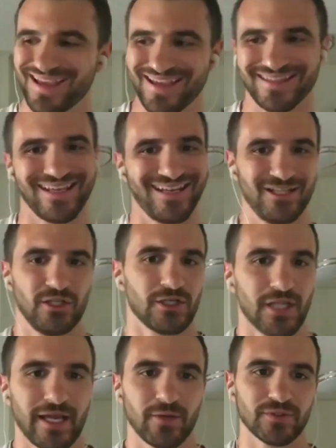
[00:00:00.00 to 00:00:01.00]
It didn't
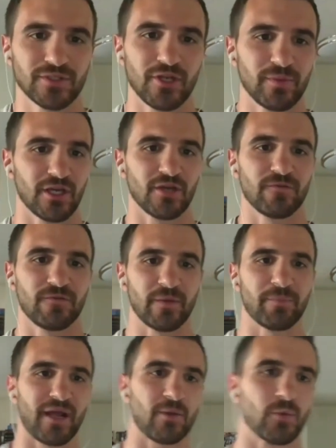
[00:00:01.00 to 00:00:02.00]
look like it was going to be a good
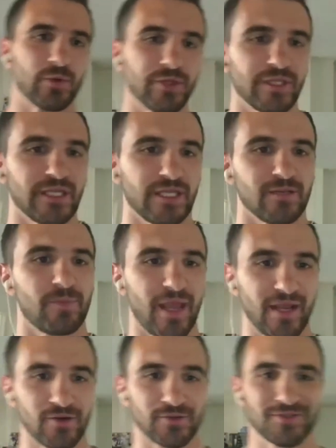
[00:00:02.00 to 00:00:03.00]
fit, but I really needed
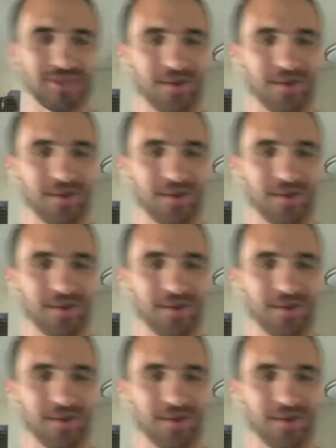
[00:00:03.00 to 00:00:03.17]
painters.